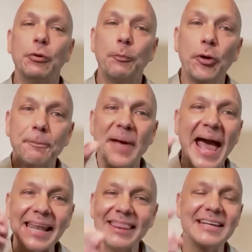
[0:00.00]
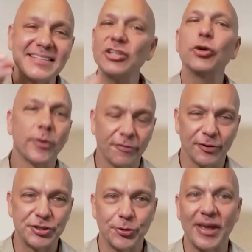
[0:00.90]
you put bad things in your
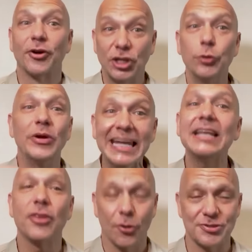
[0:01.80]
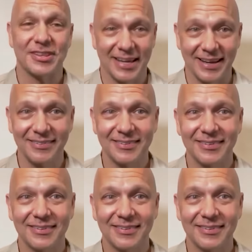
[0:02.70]
refrigerator and you eat those things,